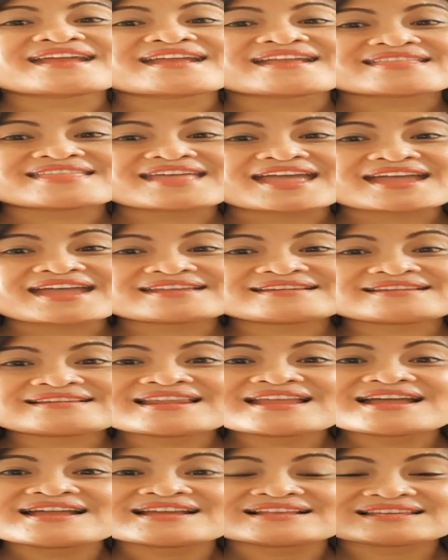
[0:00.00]

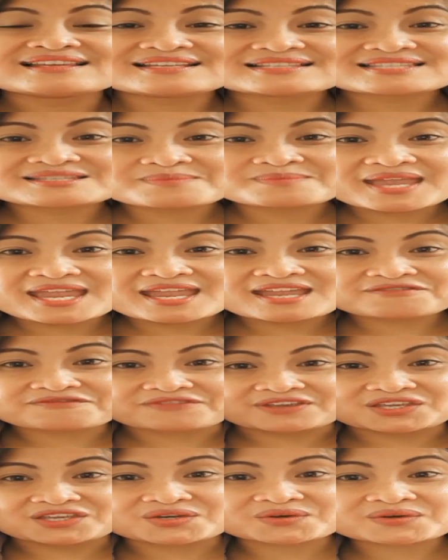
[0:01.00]
Then let's make
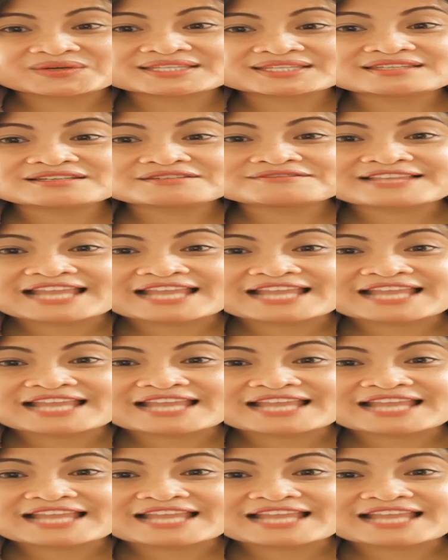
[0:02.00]
figurative